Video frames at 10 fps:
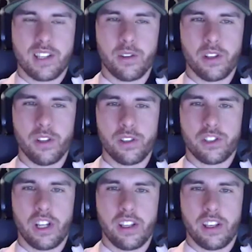said it was a little
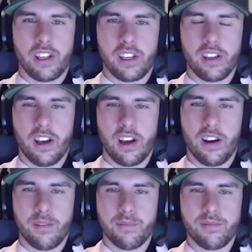chilly
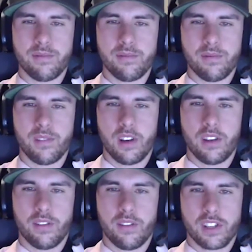um, on
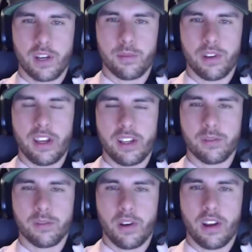the first couple of
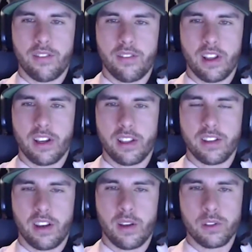days, but I feel like
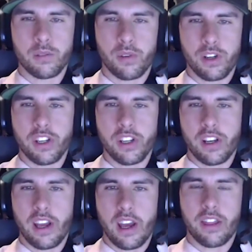Sunday was a pretty good
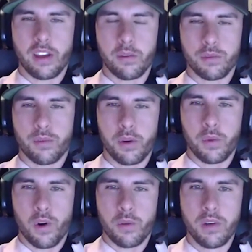day. I think it was pretty
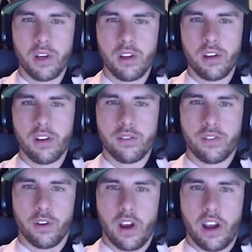warm for
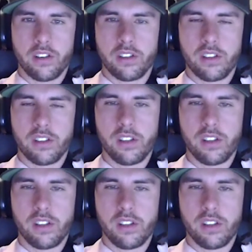the riders.